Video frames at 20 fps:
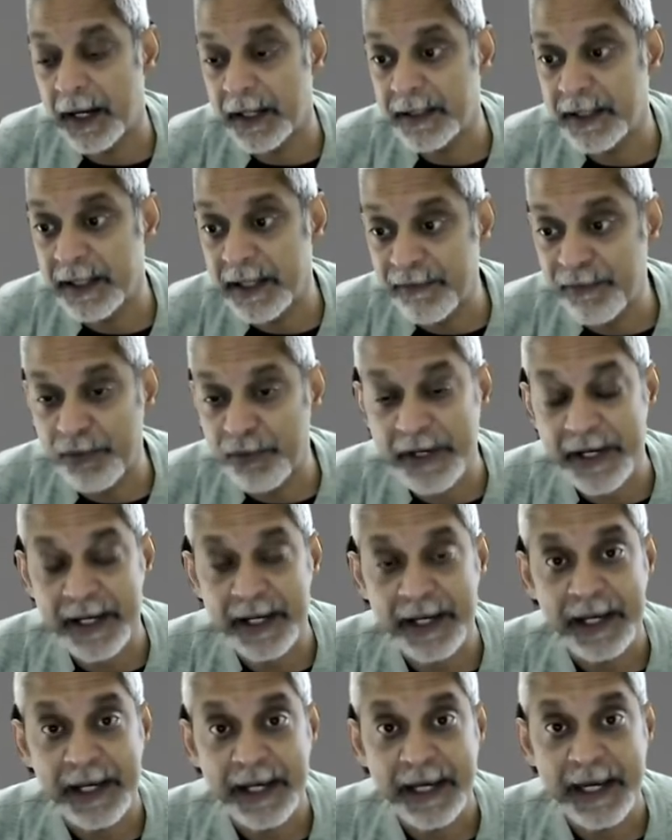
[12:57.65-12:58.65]

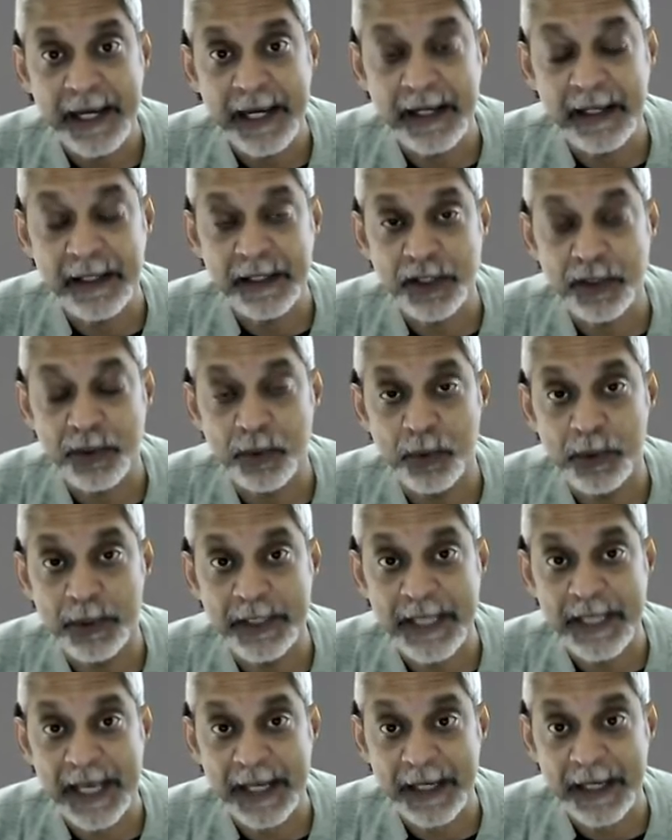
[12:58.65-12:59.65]
delivery in school
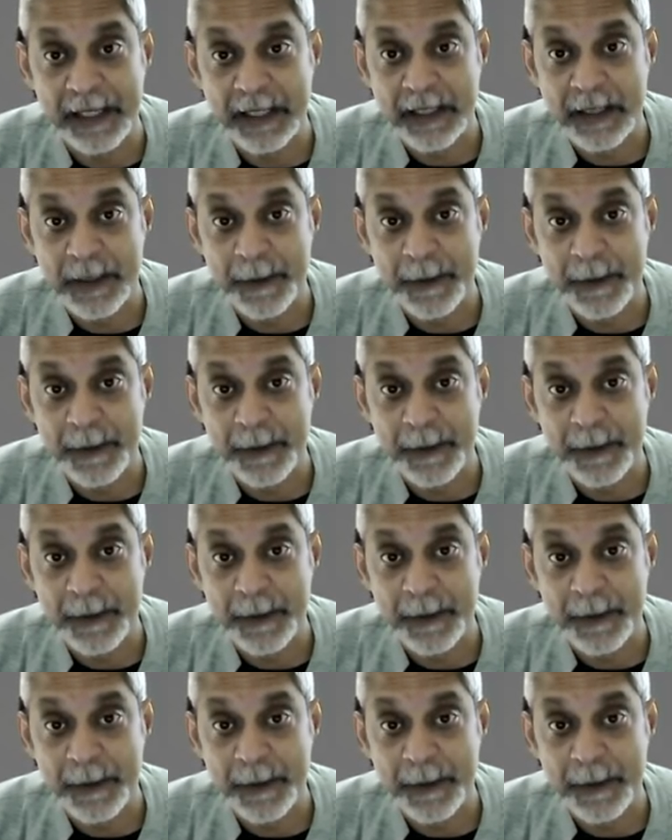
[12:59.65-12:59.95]
settings.